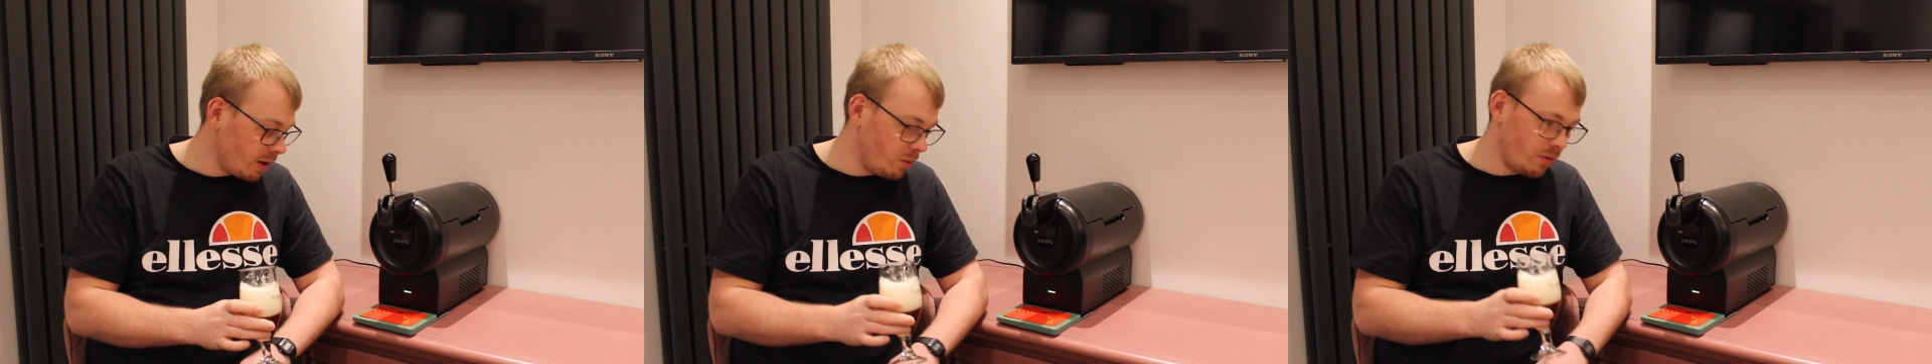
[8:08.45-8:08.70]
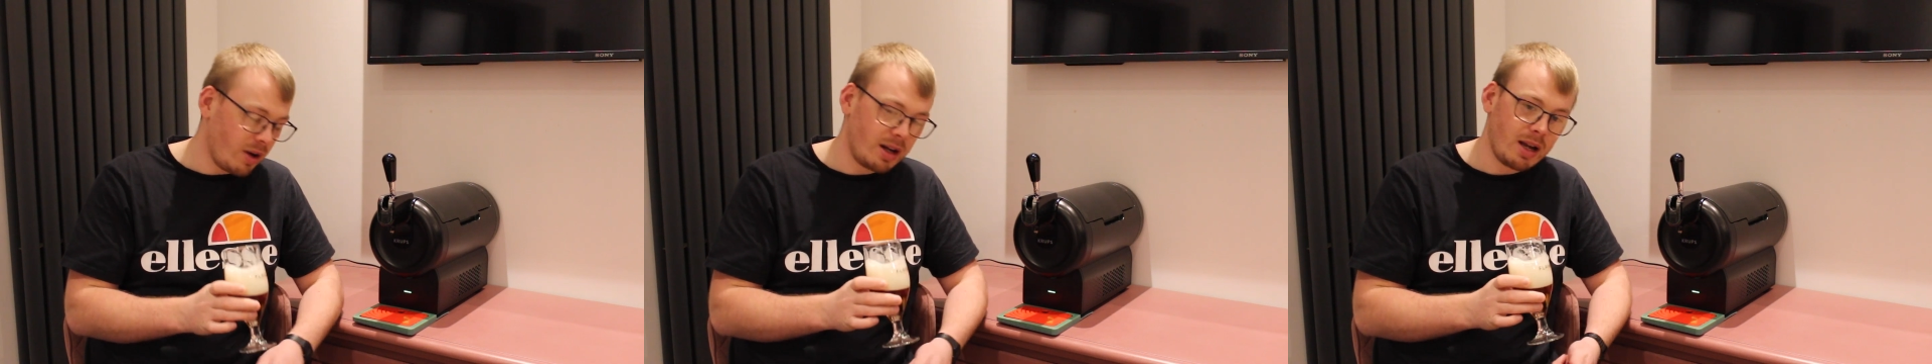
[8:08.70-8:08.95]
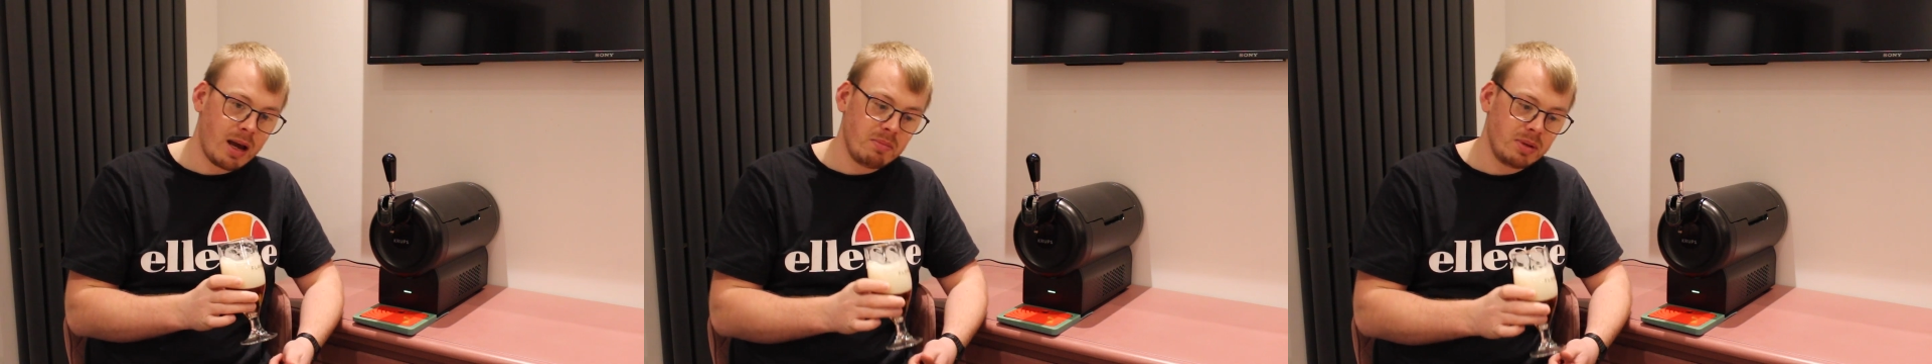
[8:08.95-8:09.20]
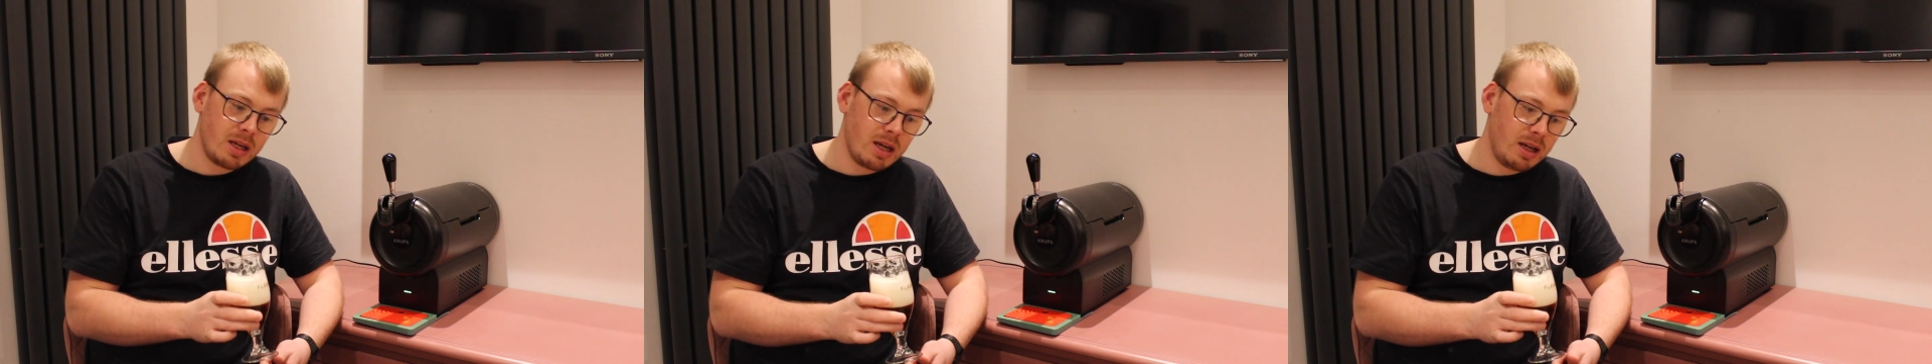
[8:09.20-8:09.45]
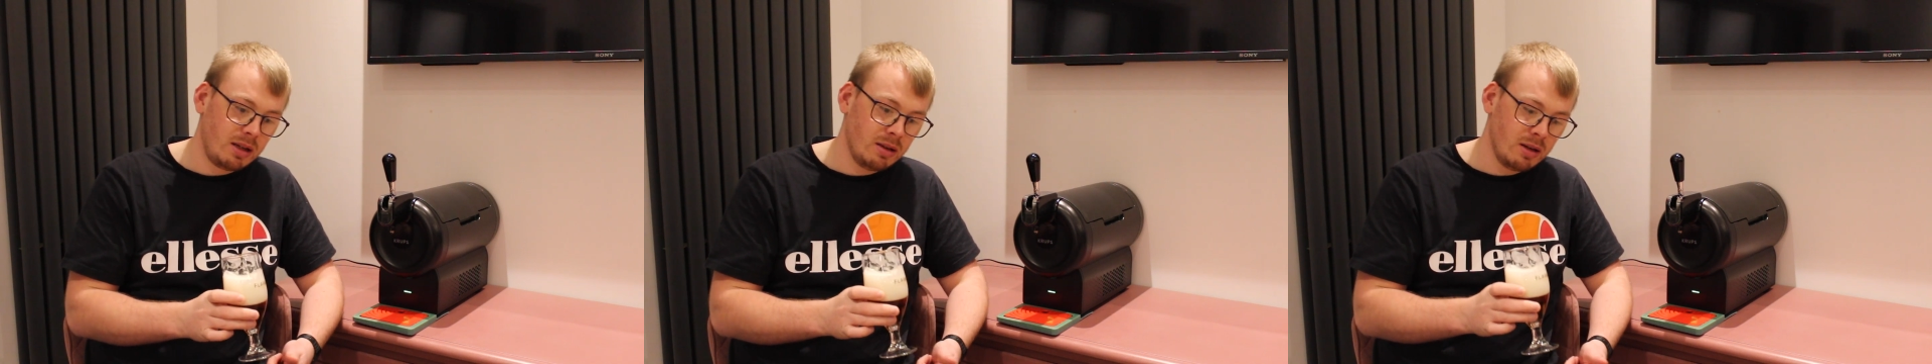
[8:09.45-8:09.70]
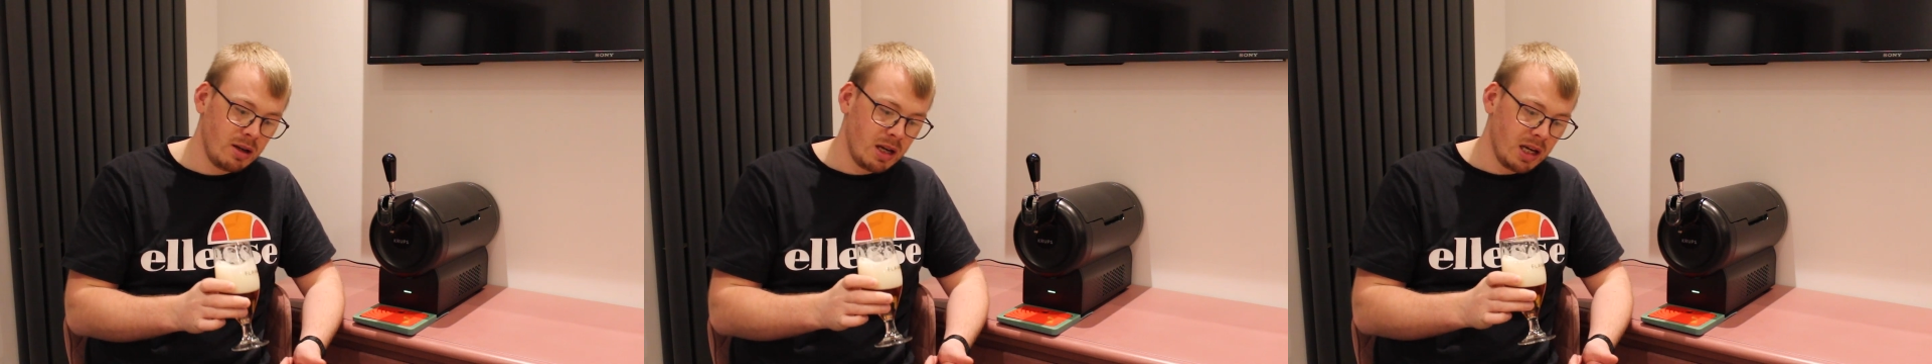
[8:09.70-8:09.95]
We've had Apkin,
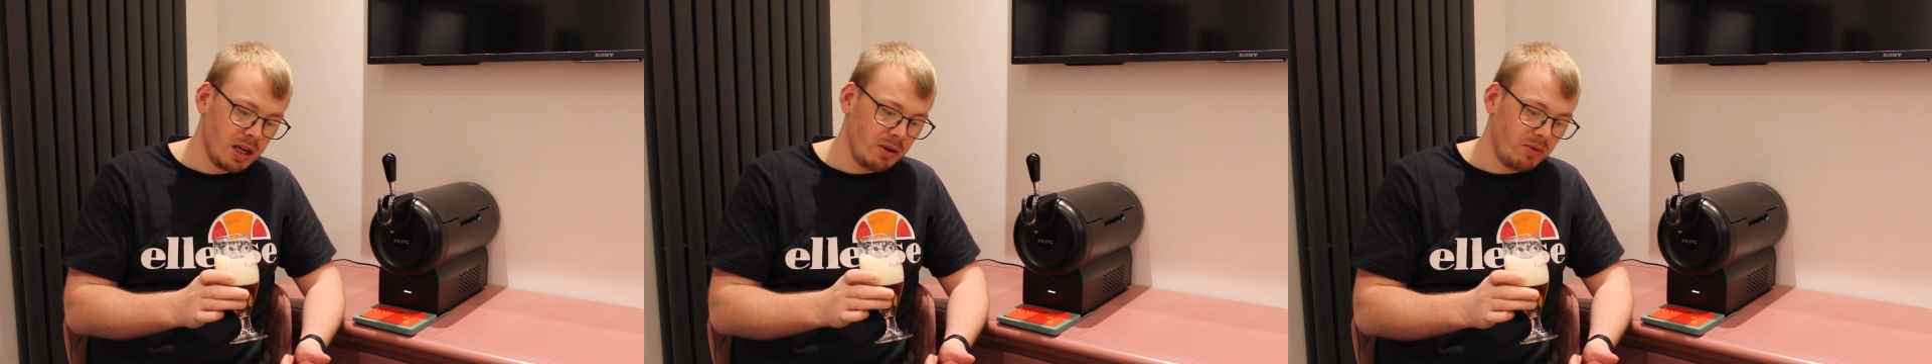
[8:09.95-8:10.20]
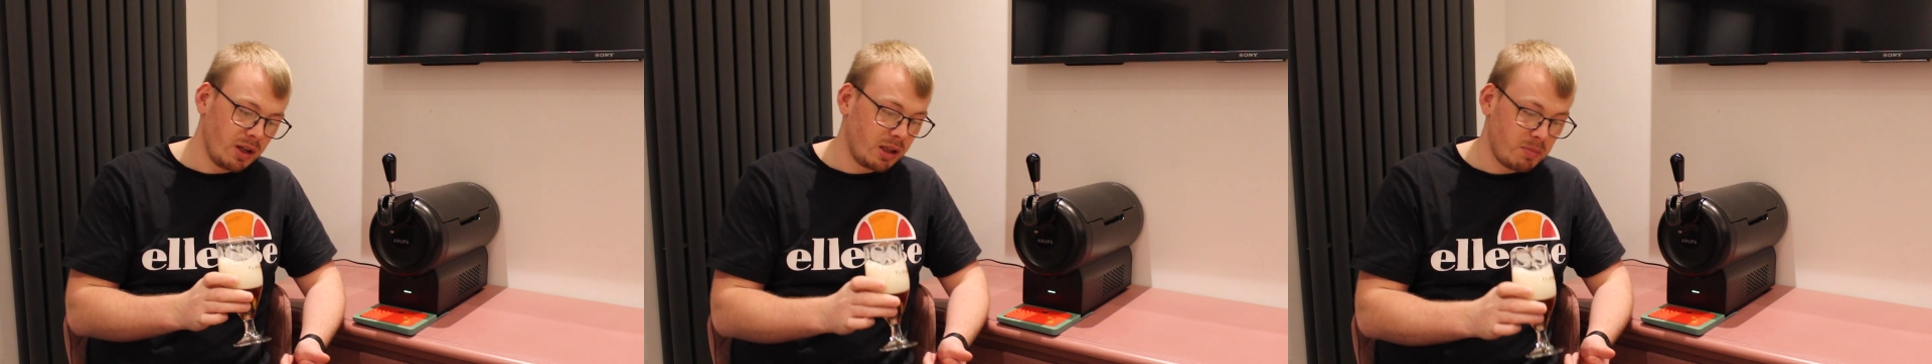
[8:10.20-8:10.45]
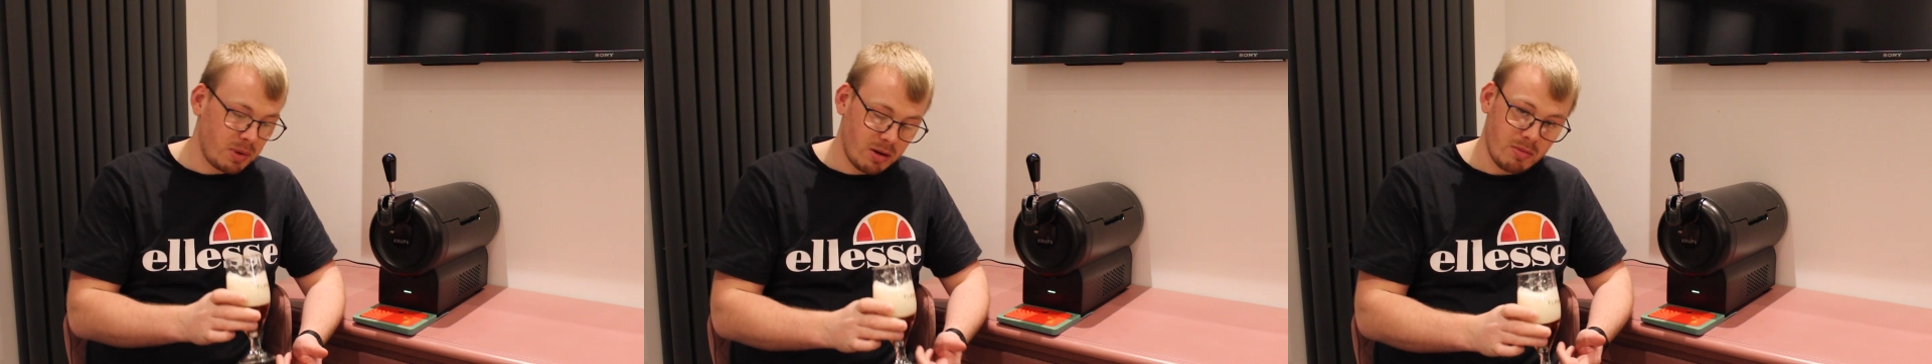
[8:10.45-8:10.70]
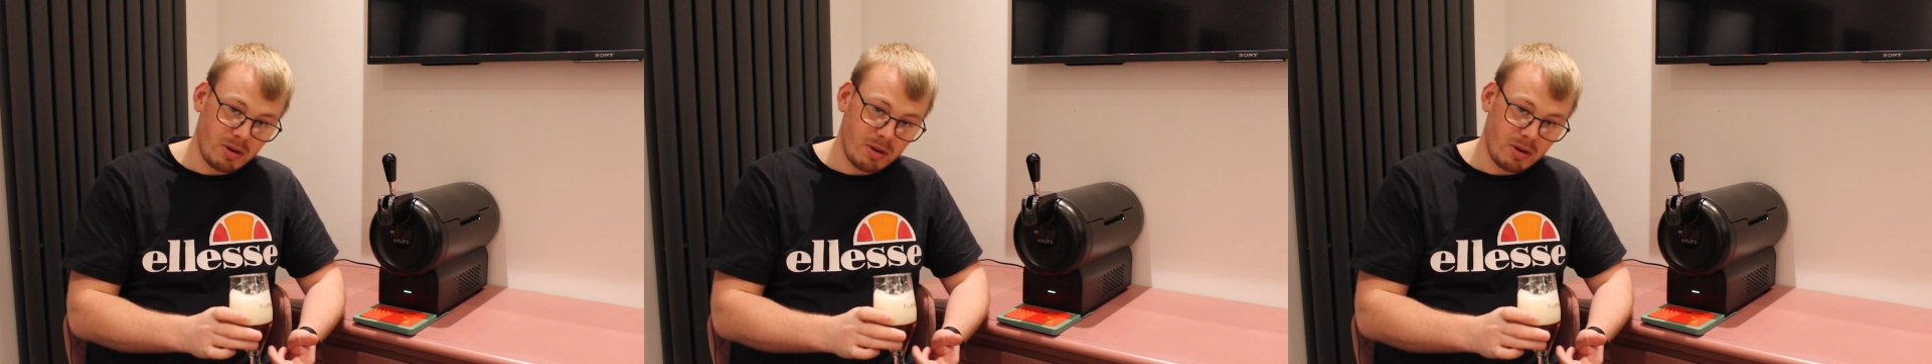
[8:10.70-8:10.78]
we've had the Birra